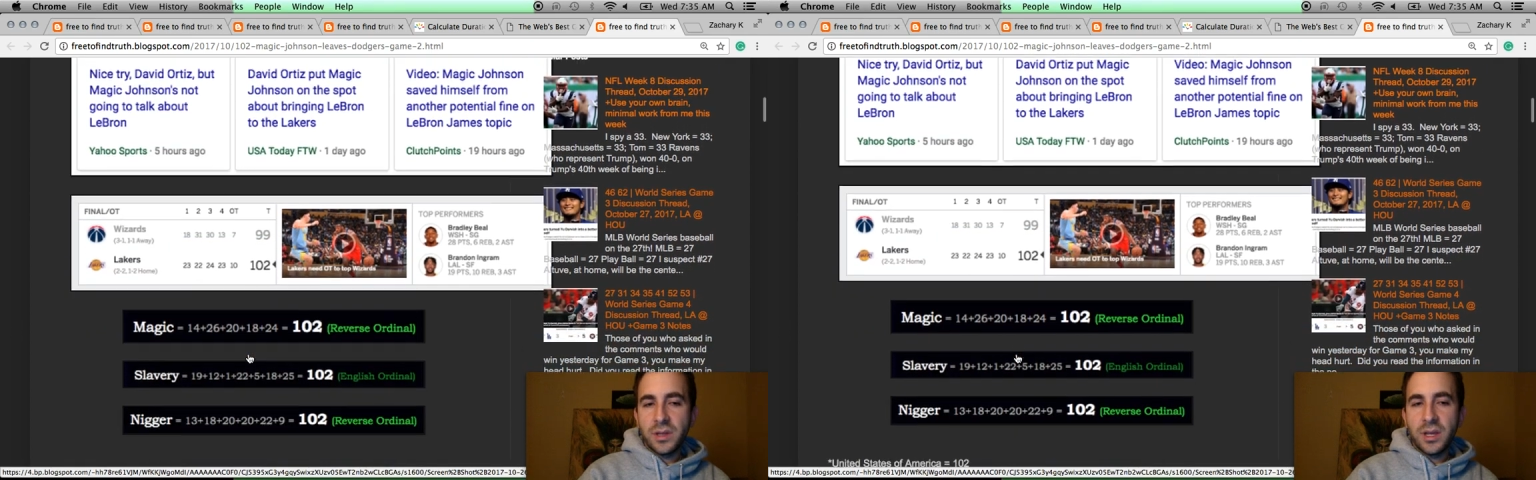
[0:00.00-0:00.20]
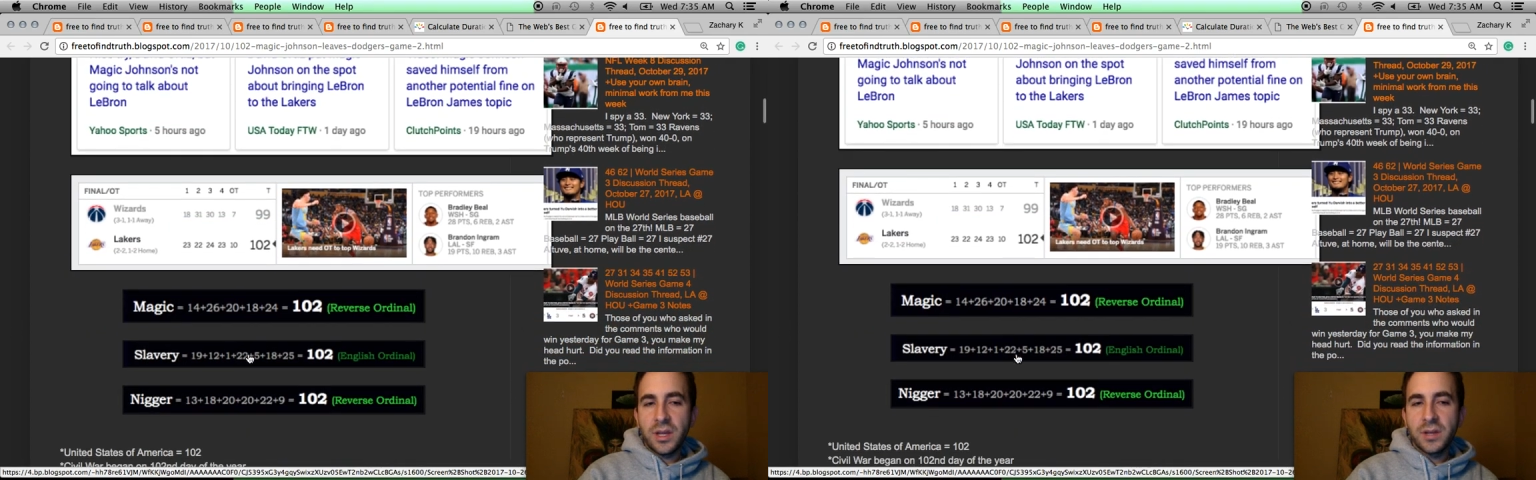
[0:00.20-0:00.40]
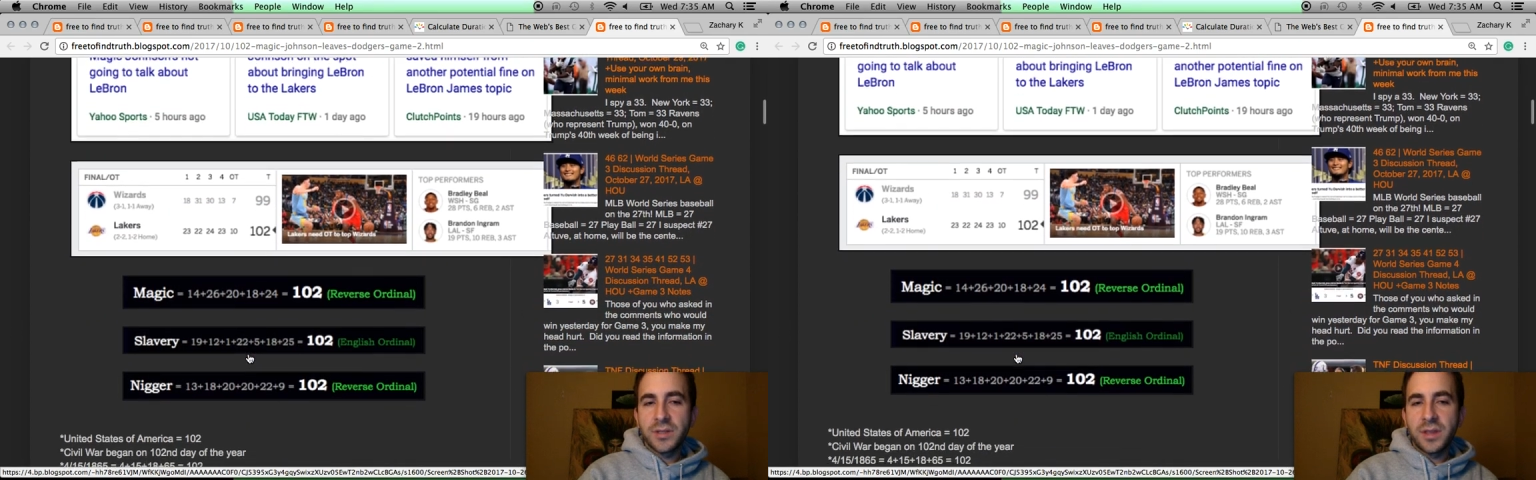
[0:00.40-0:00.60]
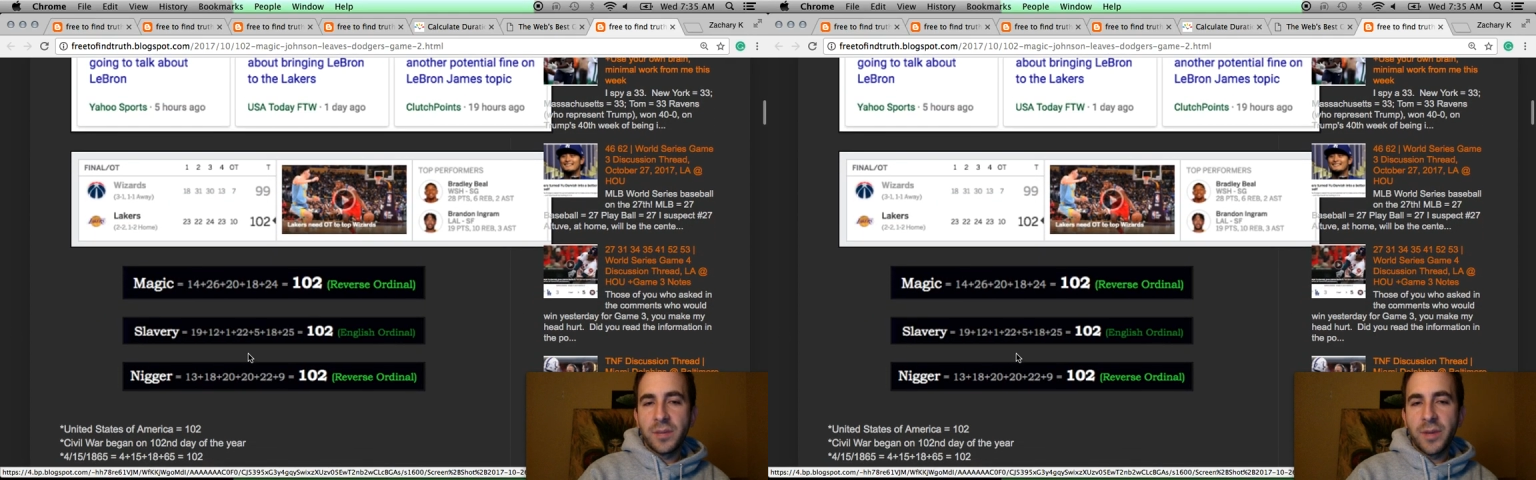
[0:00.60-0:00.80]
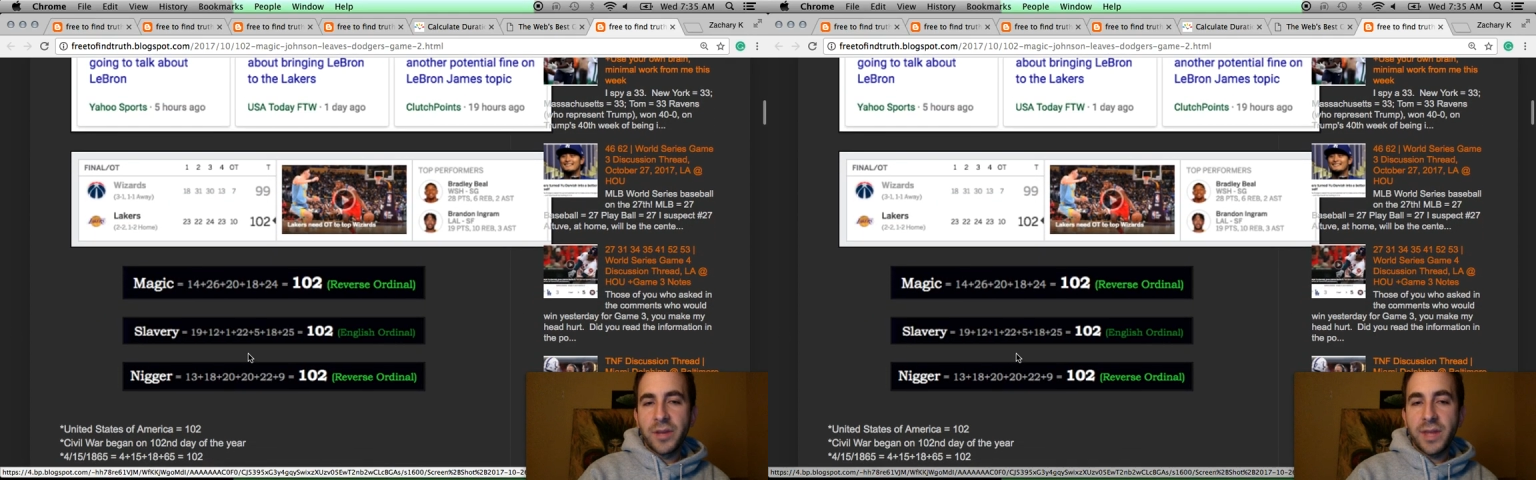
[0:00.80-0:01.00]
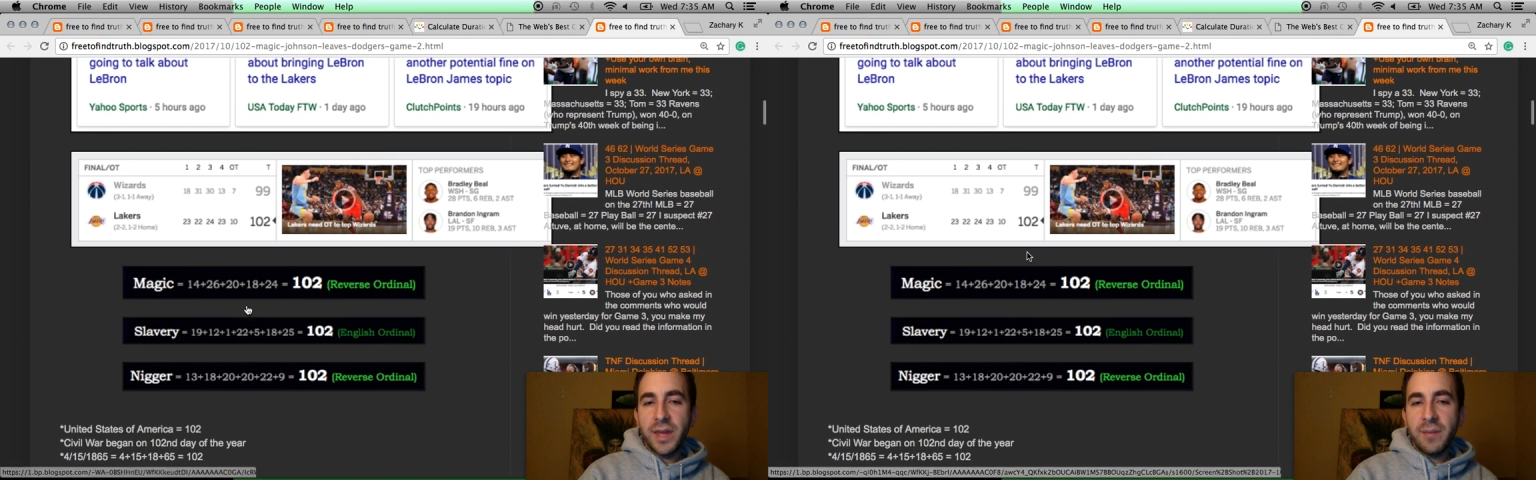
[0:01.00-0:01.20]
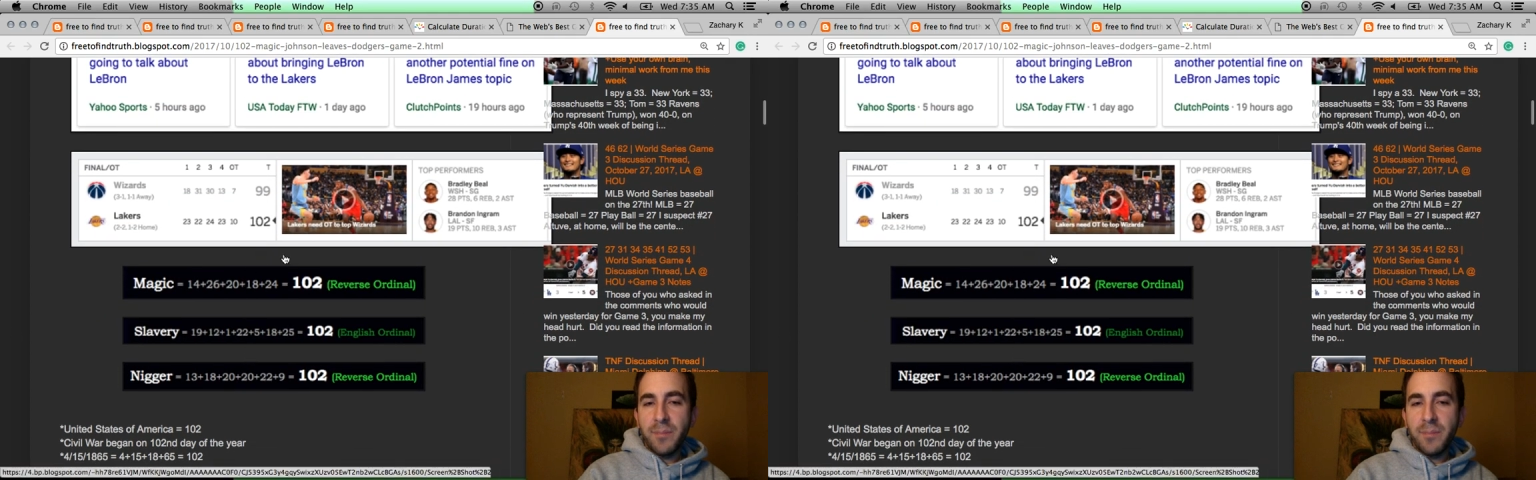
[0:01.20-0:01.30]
And here's the thing about that.